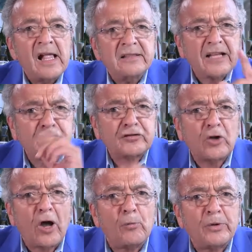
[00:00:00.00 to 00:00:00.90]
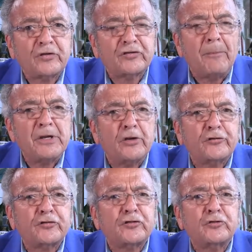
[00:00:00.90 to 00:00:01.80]
Let's start with some of your
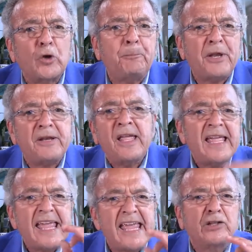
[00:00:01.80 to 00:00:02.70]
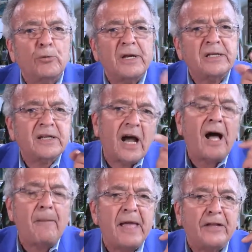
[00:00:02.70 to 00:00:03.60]
stupid, ignorant
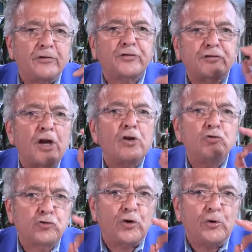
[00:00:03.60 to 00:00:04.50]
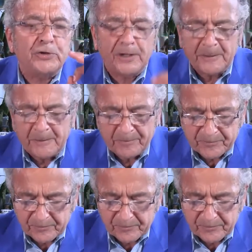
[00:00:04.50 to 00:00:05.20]
comments, Junior.